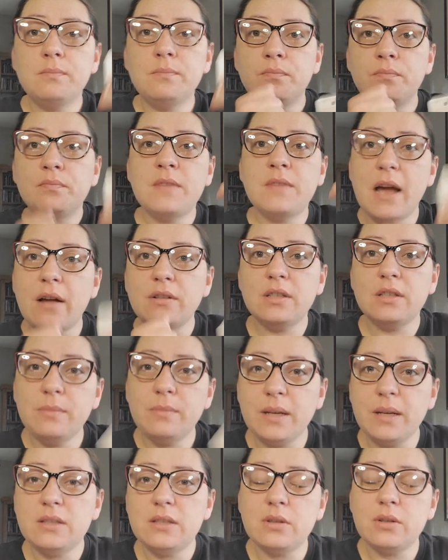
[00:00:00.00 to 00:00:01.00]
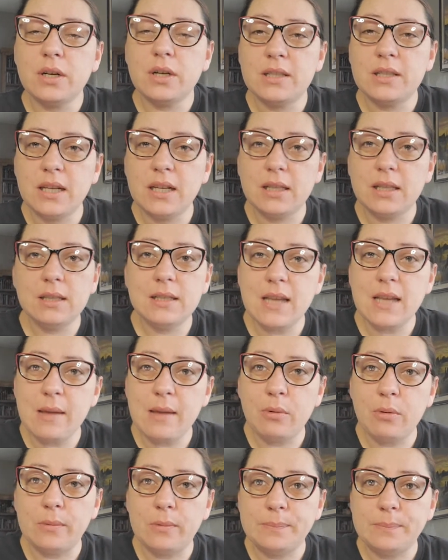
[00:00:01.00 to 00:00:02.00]
down to the bead store, sit at the
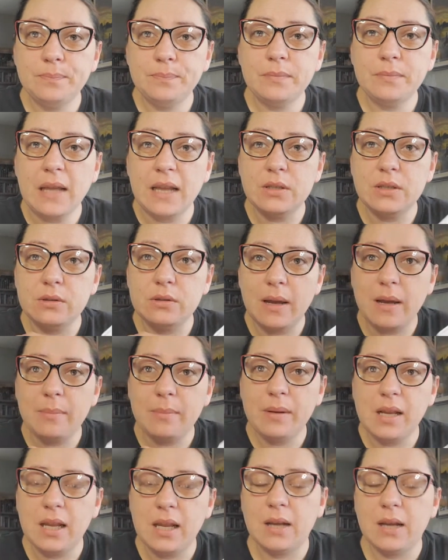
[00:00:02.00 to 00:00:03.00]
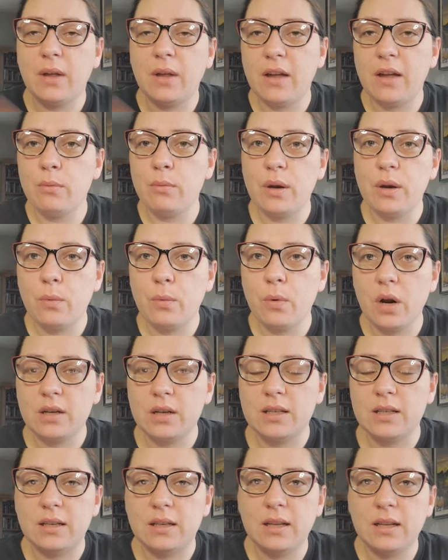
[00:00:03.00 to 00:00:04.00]
table, and do my beading while everybody
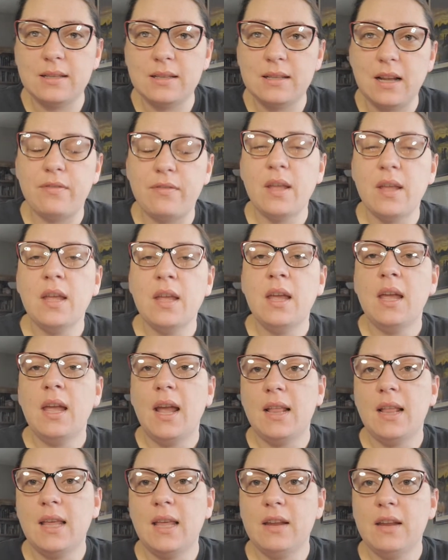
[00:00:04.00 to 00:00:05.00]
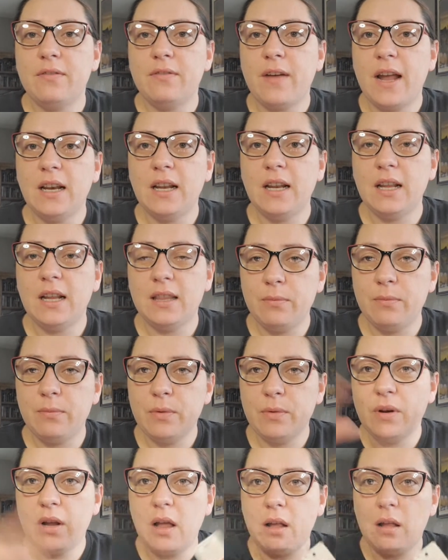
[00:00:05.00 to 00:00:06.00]
worked and did stuff. And then if I need, then we
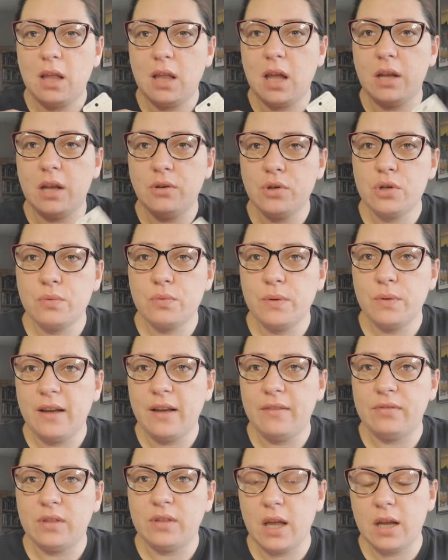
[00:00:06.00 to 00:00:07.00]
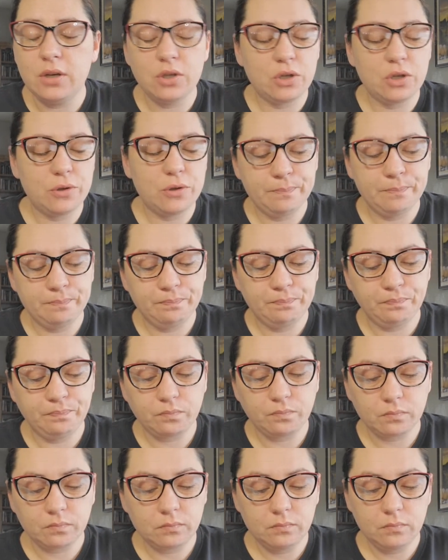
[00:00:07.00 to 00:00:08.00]
would all lunch. We'd have lunch.
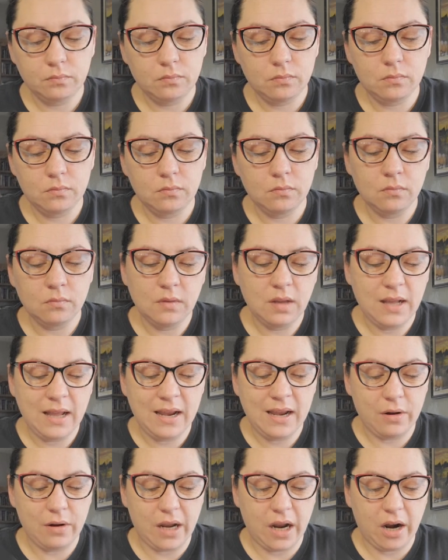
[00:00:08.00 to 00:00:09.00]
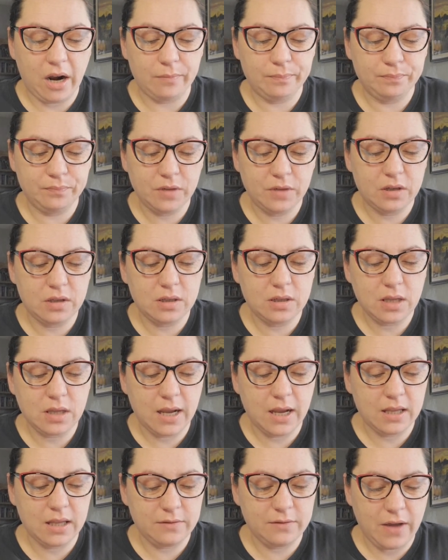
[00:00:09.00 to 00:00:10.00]
They don't care. I'm just
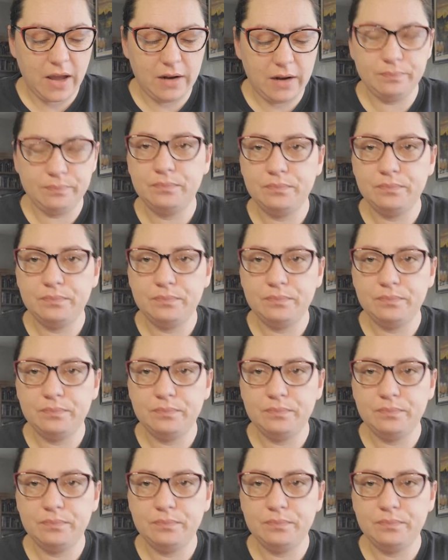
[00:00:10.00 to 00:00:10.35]
like, it's fine.